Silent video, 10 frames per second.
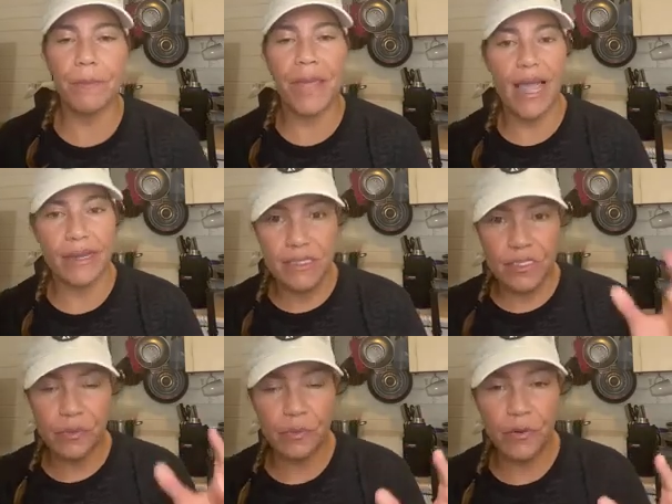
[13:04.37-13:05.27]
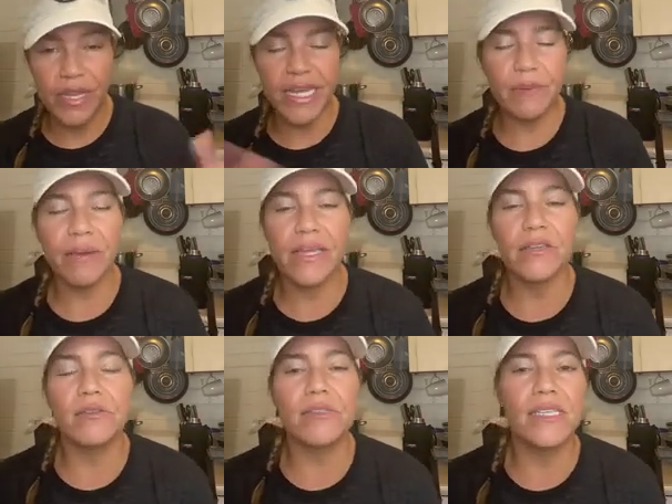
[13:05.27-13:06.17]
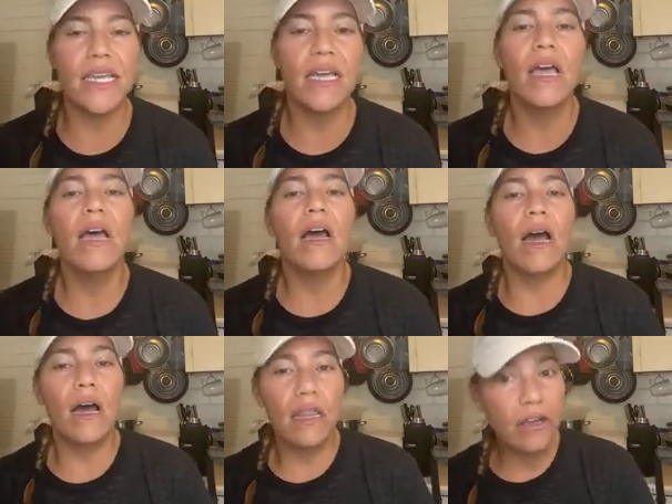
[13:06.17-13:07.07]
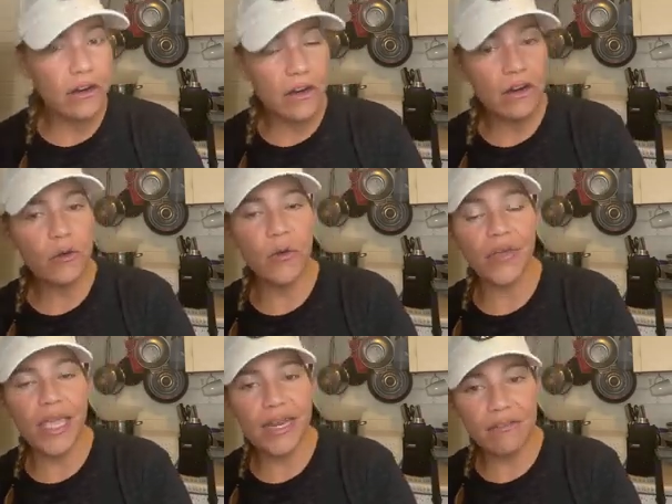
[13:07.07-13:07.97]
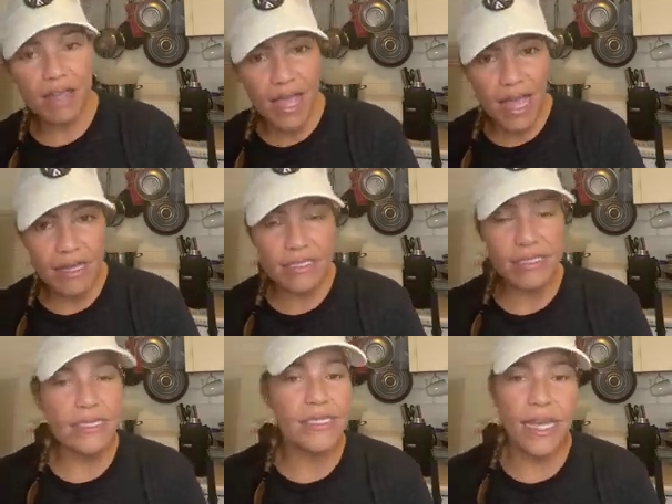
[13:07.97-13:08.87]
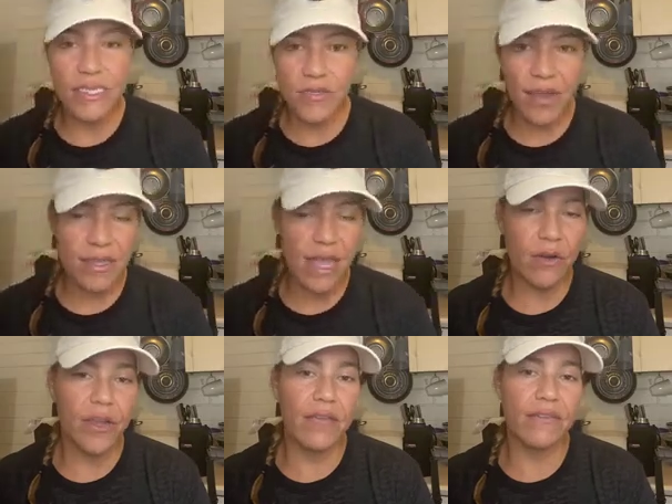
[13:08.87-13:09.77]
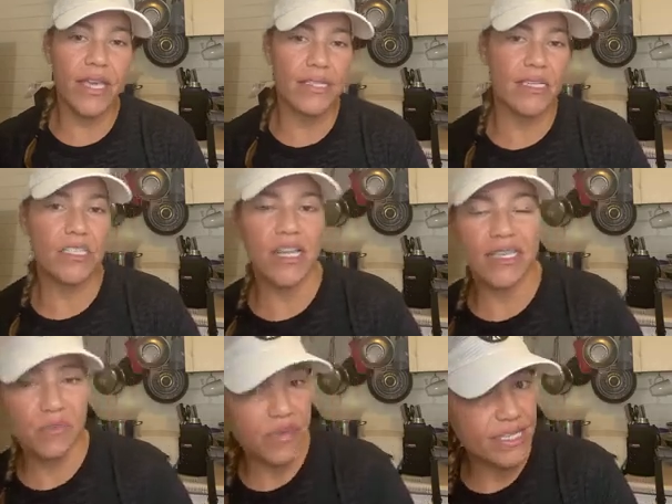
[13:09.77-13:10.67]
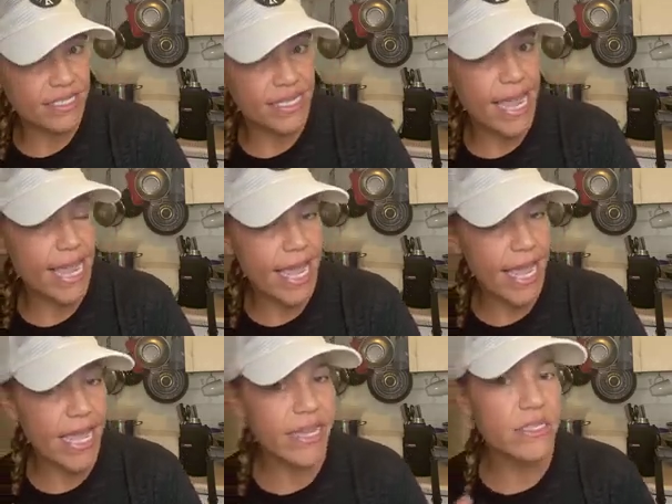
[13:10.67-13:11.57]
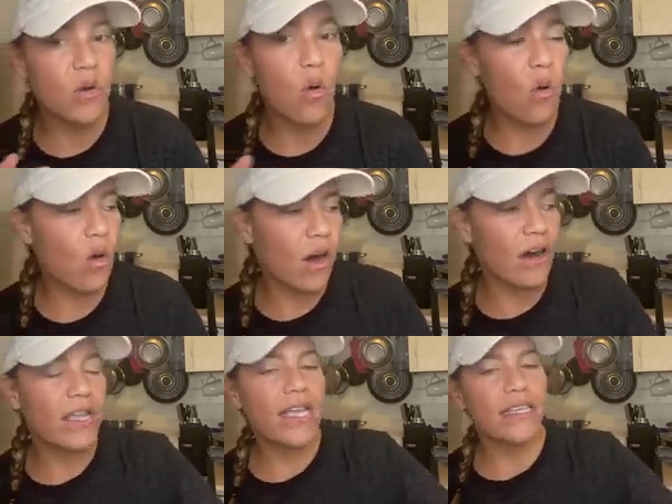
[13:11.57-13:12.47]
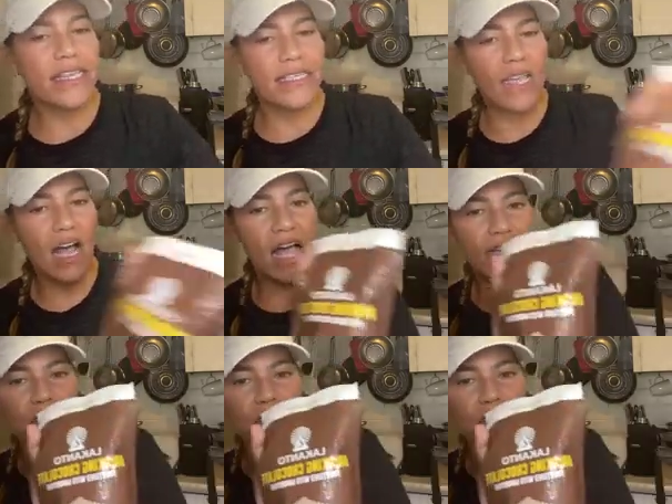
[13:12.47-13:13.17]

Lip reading: balance your brain by using other creative hacks to satisfy that craving, such as BCAAs or this hot